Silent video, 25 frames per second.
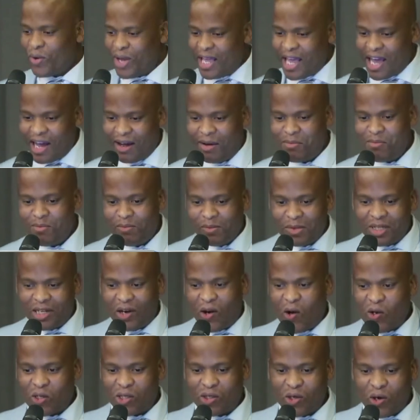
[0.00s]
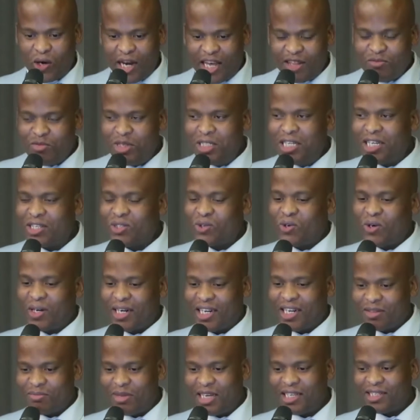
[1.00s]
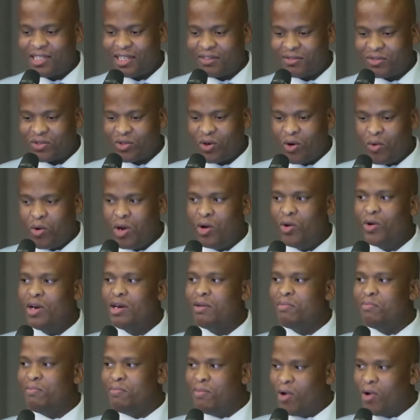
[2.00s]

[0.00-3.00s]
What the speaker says: the way, so let me just correct myself. So we will